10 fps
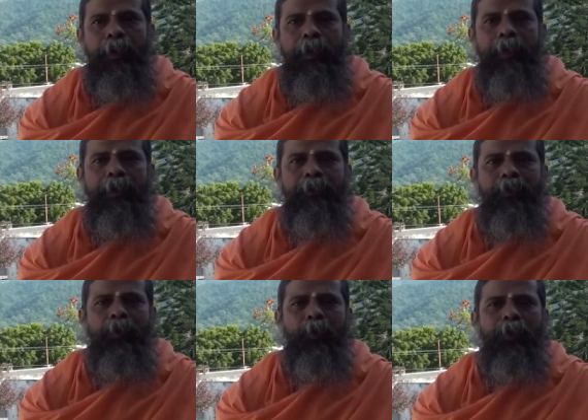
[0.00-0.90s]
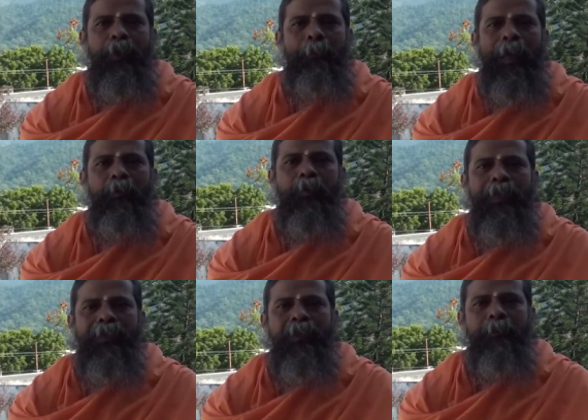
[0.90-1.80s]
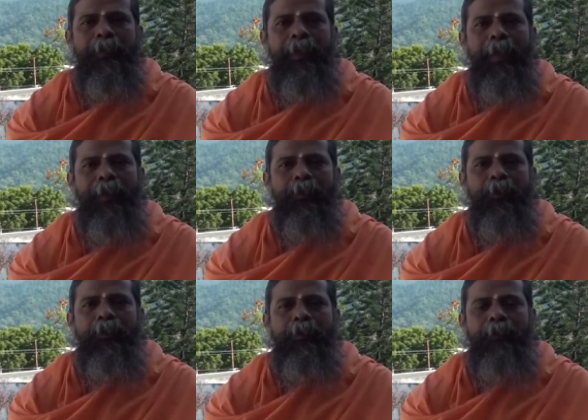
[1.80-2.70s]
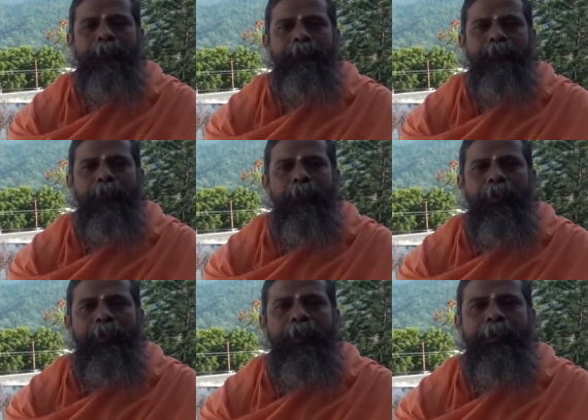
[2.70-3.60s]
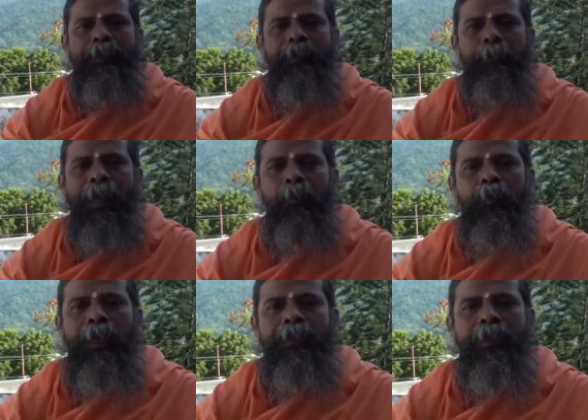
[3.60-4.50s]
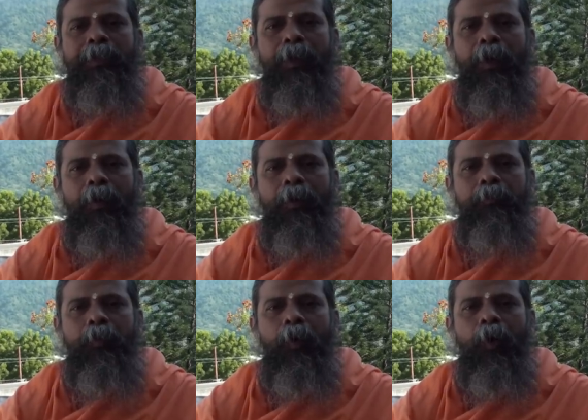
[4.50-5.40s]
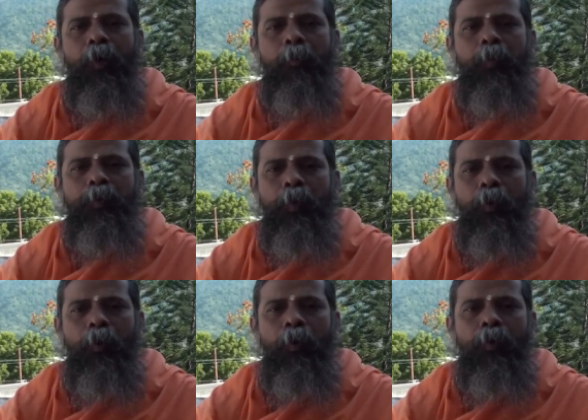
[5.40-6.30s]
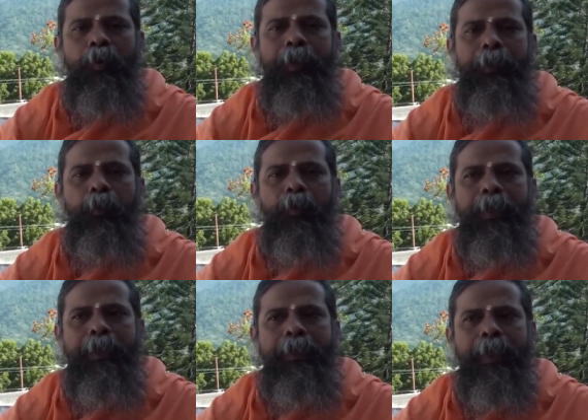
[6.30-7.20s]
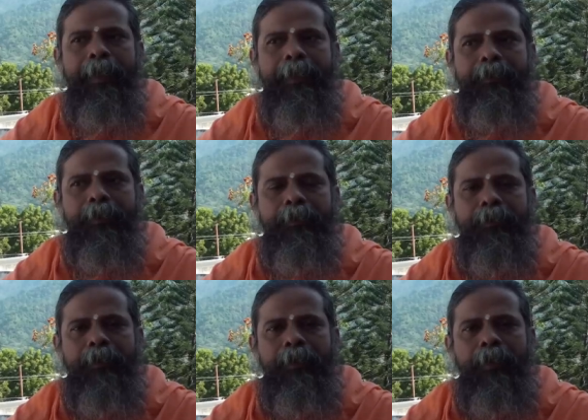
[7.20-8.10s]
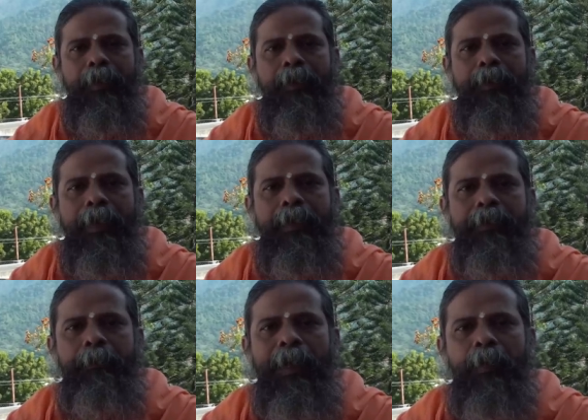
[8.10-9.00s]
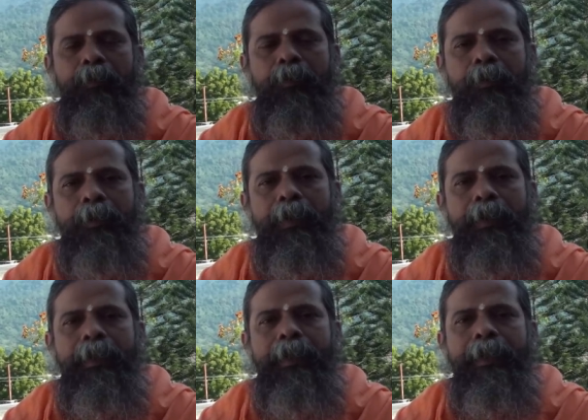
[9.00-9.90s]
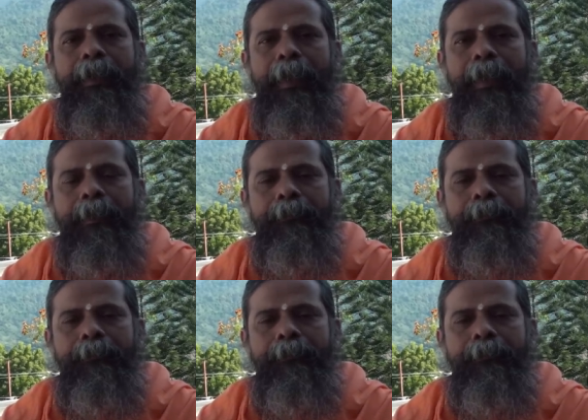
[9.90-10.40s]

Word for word: It is not only foundation of Kriya Yoga, this is foundation of almost all the yogic traditions that is found in India.